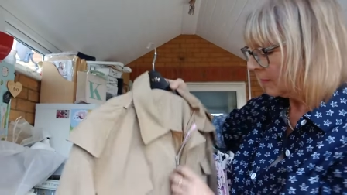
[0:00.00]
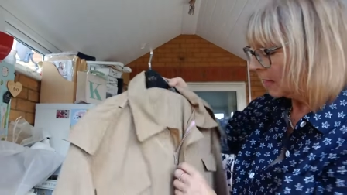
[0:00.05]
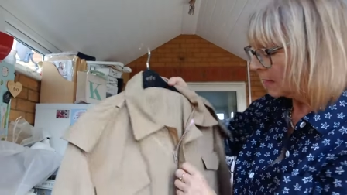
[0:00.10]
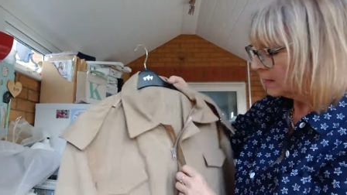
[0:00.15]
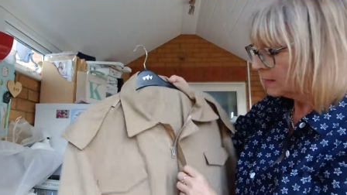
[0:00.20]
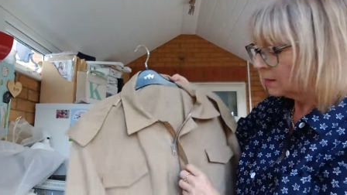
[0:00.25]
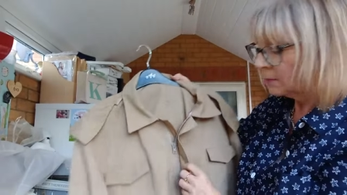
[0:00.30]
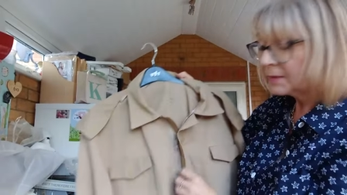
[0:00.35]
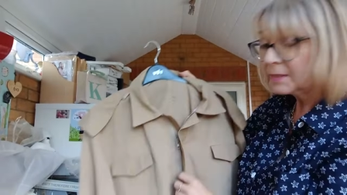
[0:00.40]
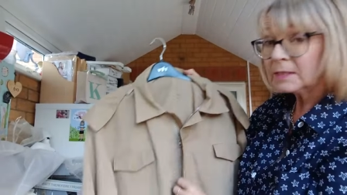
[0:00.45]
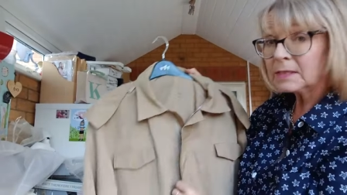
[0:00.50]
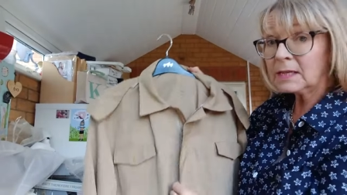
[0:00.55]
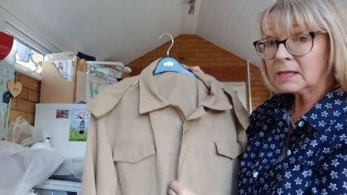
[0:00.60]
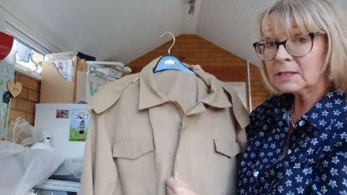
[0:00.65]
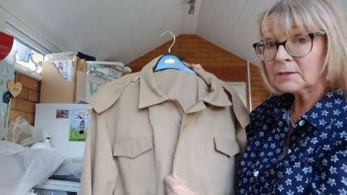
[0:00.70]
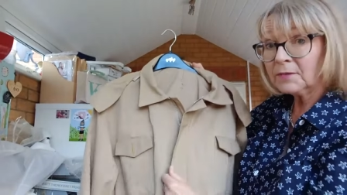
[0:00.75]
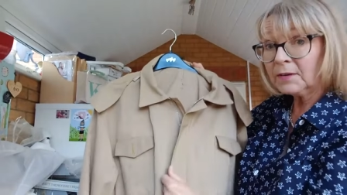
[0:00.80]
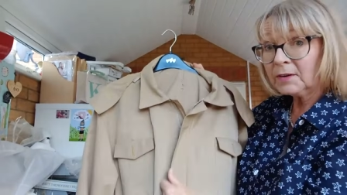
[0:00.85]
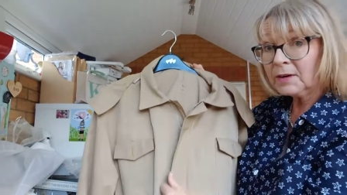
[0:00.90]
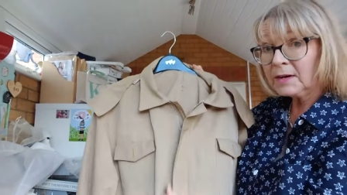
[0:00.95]
So
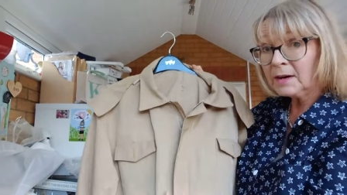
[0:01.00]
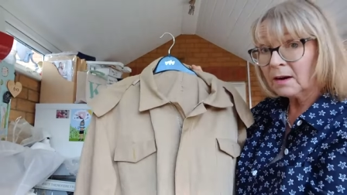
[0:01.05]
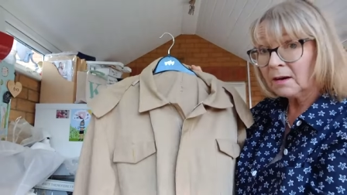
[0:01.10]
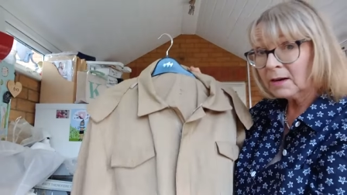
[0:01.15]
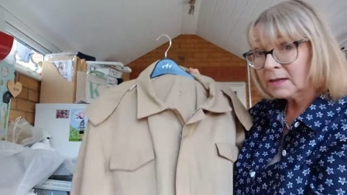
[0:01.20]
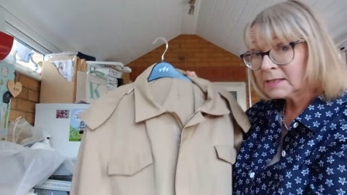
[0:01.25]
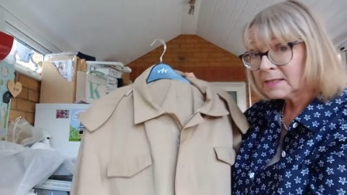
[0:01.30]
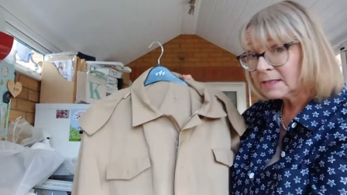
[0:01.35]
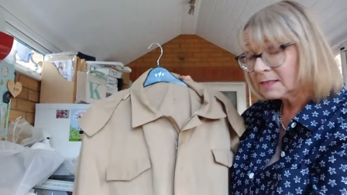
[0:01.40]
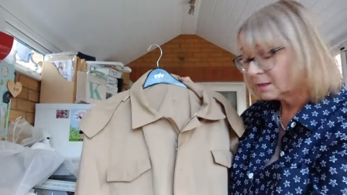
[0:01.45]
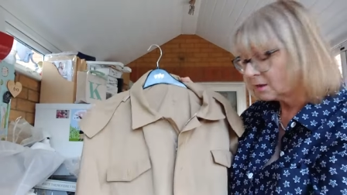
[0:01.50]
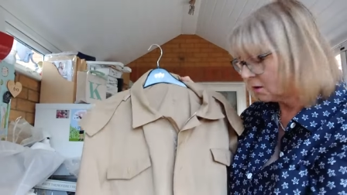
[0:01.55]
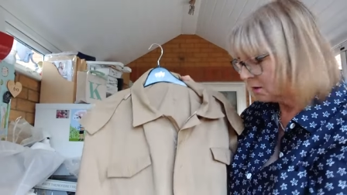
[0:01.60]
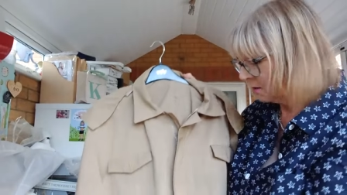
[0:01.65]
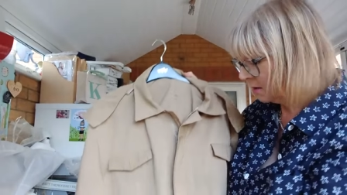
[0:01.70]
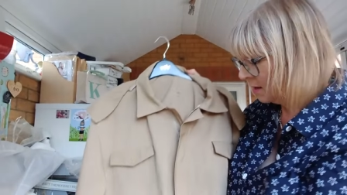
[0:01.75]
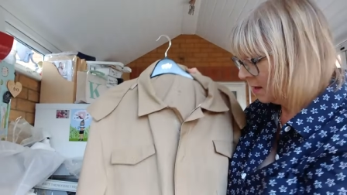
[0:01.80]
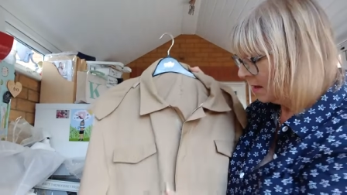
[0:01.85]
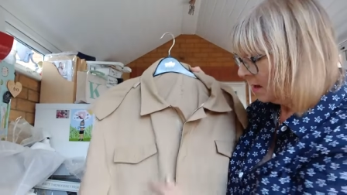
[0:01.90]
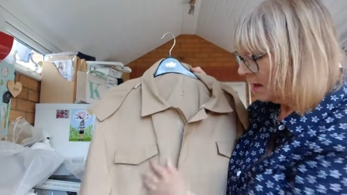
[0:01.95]
it's very nice. It's
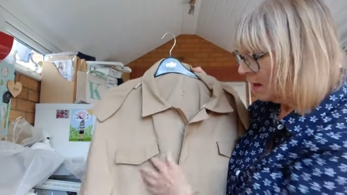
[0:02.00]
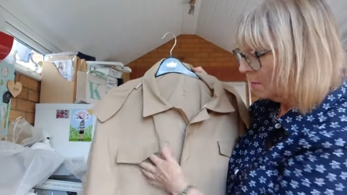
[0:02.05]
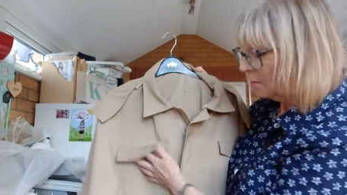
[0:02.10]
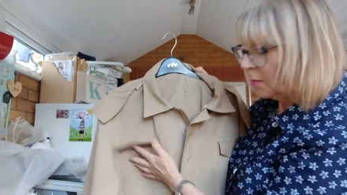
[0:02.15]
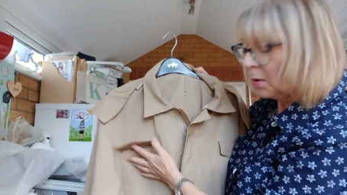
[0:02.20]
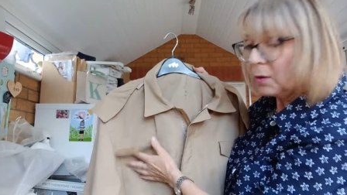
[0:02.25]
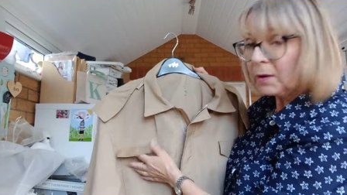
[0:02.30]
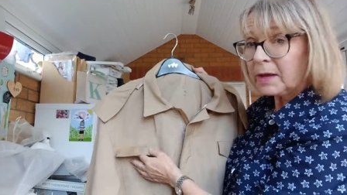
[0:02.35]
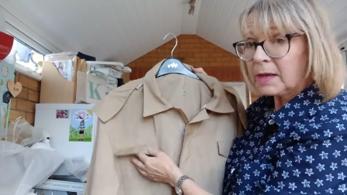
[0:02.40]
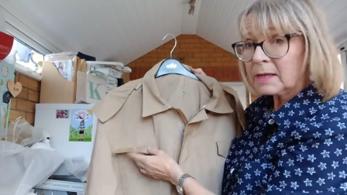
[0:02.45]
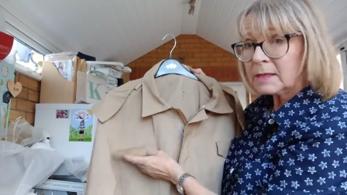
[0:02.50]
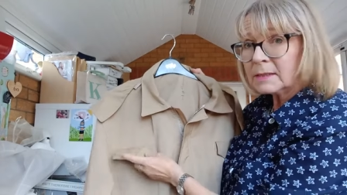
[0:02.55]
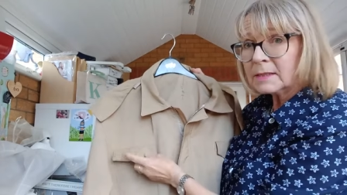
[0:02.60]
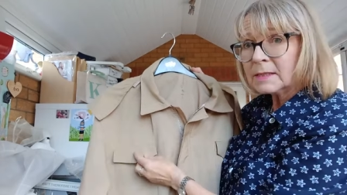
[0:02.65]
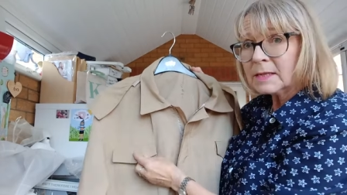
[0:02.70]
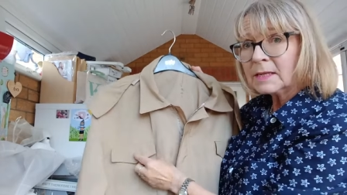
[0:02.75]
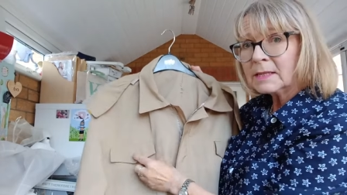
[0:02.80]
got pockets.